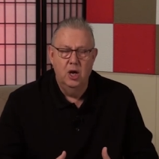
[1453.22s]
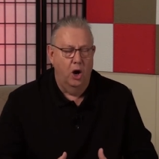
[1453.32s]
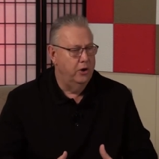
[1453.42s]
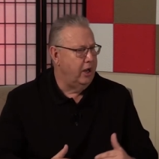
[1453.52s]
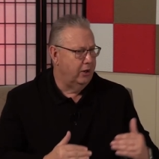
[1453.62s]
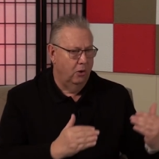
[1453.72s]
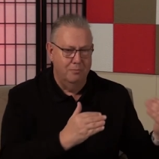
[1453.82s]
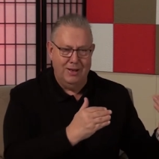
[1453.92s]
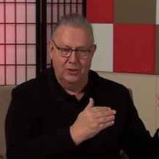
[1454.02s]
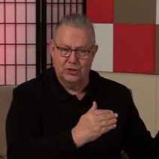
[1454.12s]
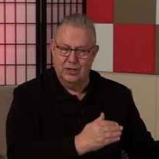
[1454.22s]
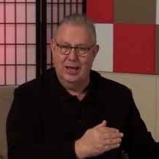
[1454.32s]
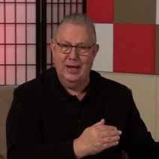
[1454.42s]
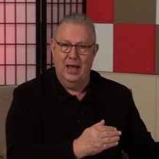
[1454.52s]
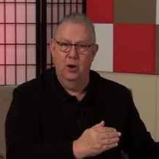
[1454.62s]
are not on Mount
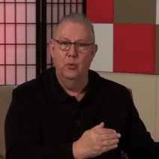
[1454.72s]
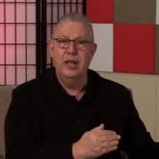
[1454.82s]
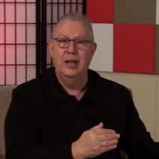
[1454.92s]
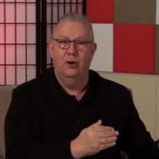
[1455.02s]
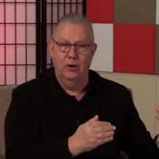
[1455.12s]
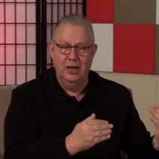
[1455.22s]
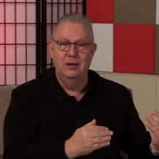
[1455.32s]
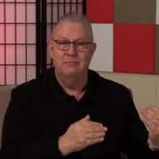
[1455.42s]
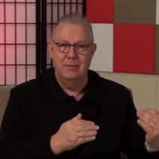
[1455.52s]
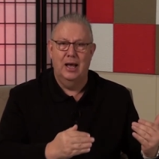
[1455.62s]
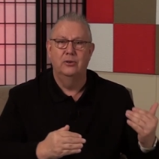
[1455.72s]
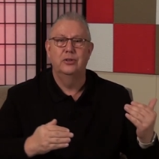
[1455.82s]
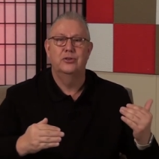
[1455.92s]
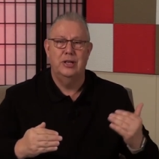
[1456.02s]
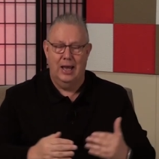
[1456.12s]
Sinai, we are in
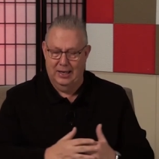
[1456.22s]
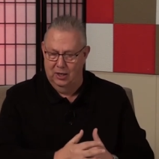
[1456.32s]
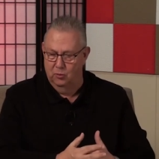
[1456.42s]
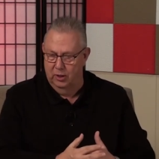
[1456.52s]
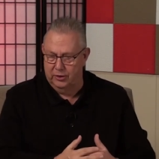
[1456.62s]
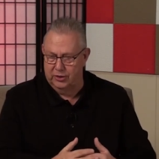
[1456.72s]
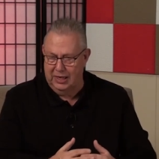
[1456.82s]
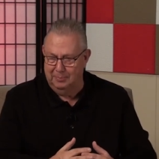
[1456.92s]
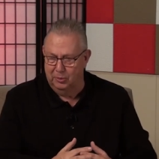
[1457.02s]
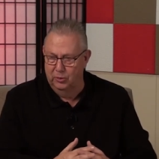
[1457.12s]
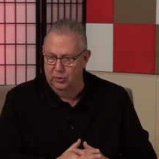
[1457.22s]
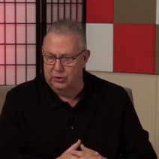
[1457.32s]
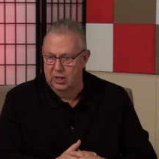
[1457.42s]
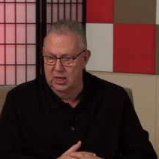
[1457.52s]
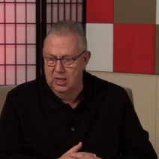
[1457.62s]
Mount Zion. What does
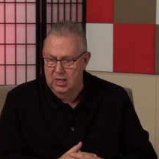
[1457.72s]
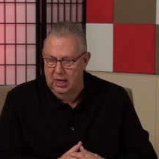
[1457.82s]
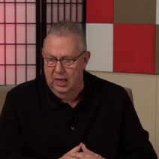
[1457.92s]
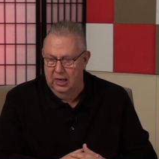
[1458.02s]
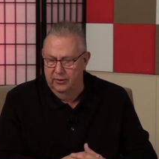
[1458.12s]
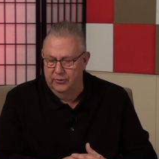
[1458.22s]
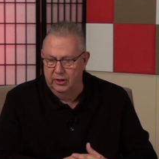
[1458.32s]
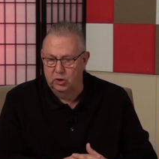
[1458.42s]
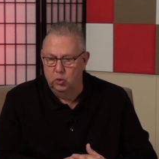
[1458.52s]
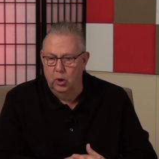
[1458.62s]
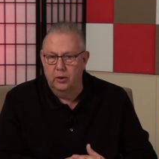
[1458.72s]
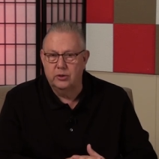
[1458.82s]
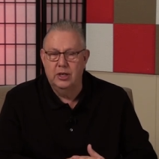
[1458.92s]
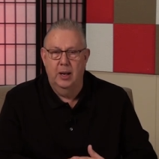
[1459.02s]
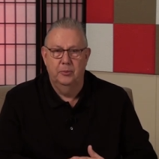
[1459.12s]
Hebrews, uh, the
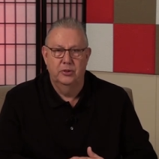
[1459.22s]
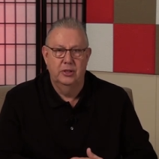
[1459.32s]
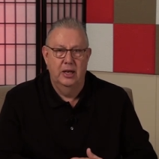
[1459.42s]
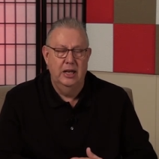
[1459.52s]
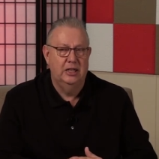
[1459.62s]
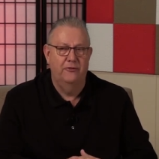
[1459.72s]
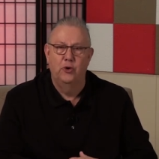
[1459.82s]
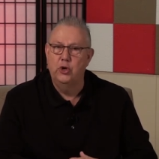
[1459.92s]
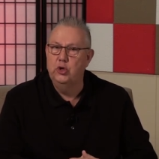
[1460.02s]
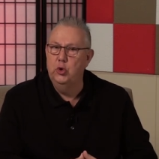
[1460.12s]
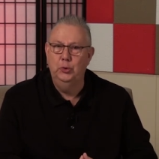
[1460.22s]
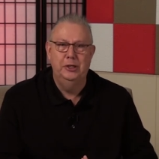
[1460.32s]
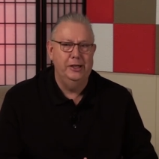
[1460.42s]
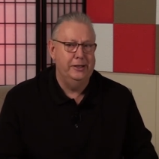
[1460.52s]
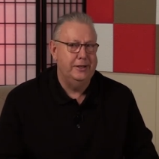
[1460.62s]
12th chapter, say? He said, For you
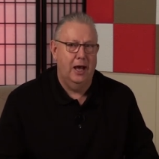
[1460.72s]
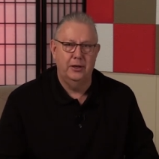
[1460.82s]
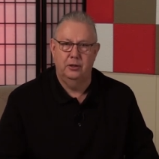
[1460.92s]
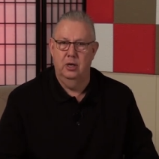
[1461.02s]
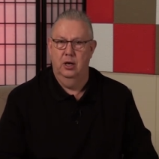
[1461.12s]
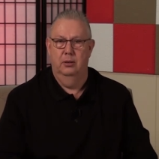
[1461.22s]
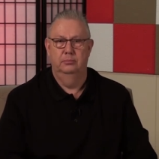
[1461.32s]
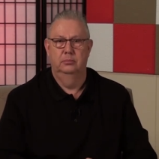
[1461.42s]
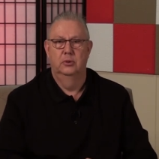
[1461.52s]
did not come